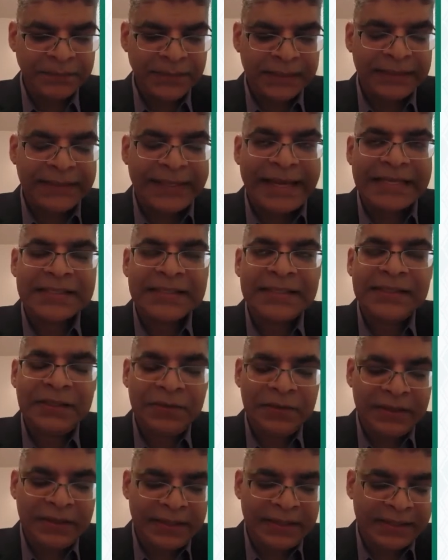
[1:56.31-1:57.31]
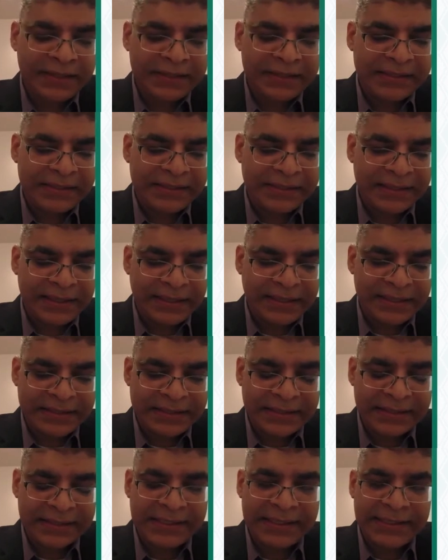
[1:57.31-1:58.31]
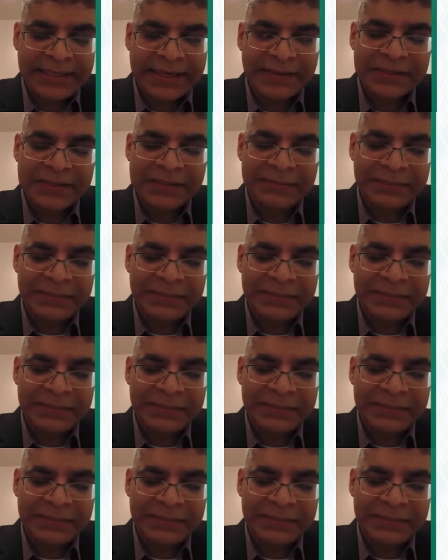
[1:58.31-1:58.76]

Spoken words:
Lastly, to the 60,000